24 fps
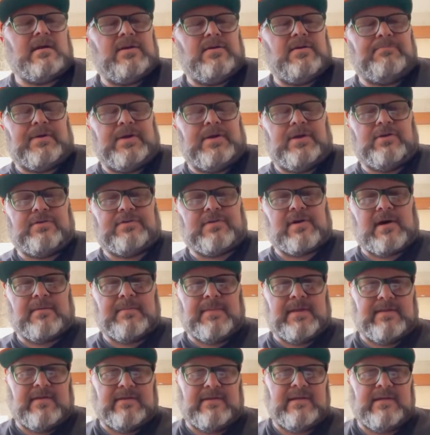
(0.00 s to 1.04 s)
But you're talking
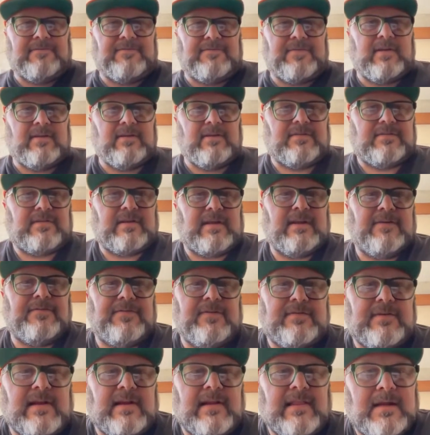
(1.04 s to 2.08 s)
about the defense. You're saying if
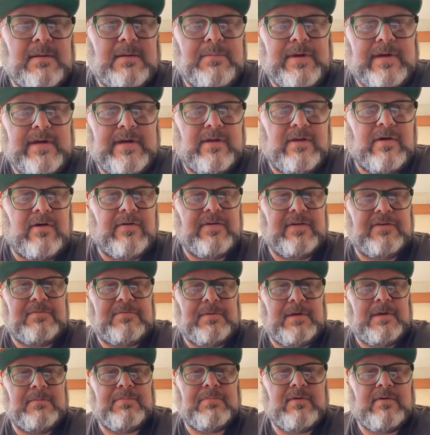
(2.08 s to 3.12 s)
he's going to let him bring in all his
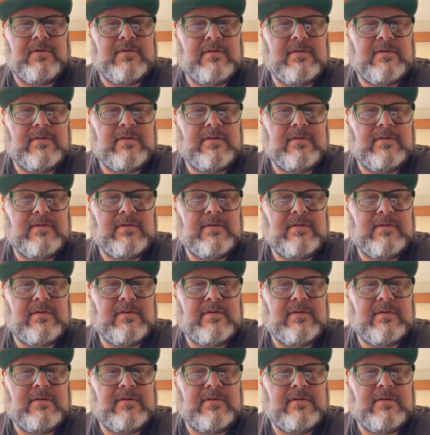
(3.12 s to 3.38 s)
people.